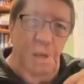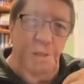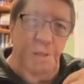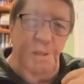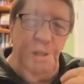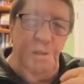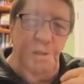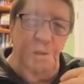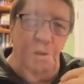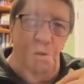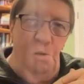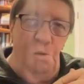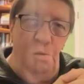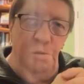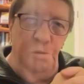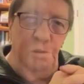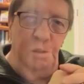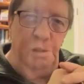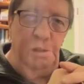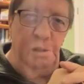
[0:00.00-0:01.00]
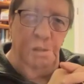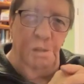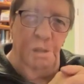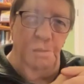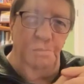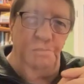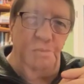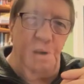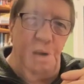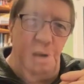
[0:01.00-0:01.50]
think hold a
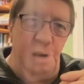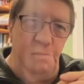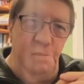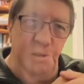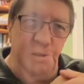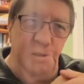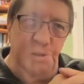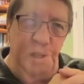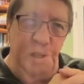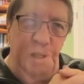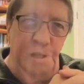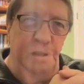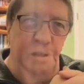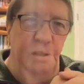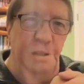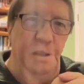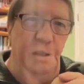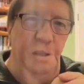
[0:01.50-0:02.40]
promise that